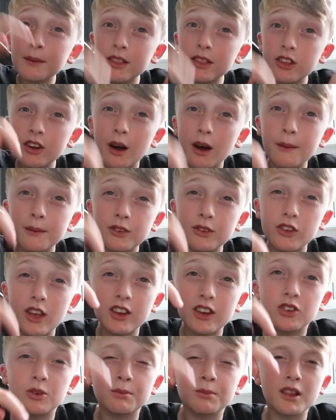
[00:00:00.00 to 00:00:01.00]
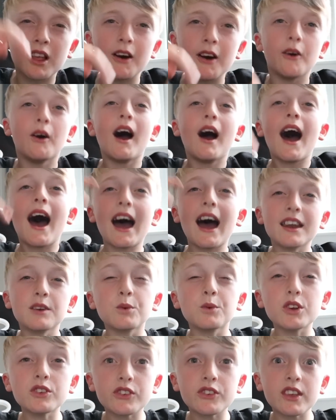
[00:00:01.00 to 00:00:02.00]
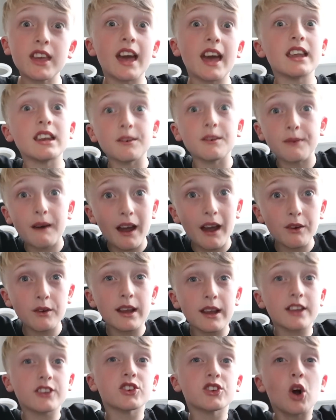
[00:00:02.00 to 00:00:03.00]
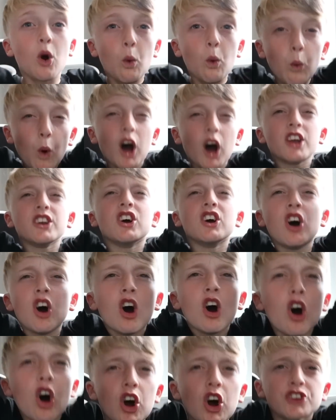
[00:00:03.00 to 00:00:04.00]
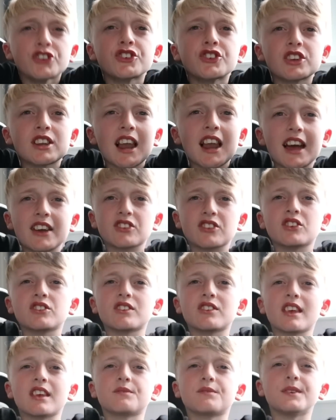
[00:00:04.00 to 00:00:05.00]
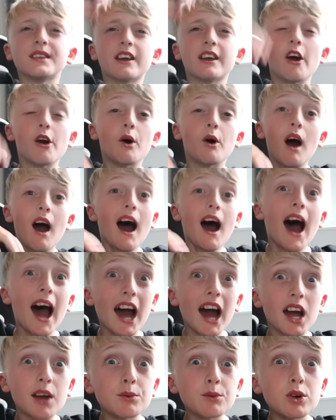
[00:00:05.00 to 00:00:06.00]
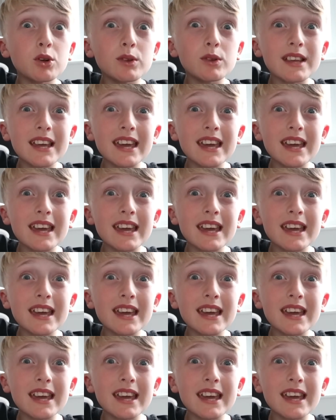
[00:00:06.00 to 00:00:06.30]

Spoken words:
me in the comment section below. And once again, if I reach 100 likes on today's video, I will